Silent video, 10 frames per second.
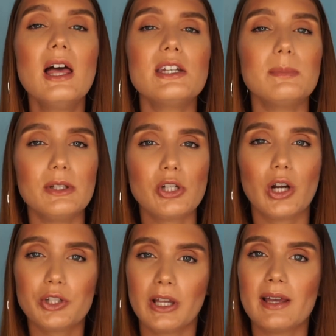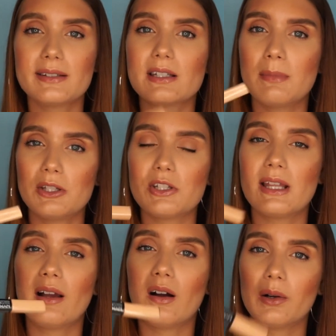to be charging us as much as
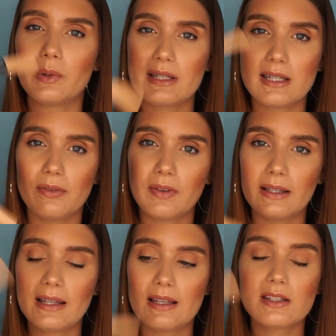they are with stuff like this.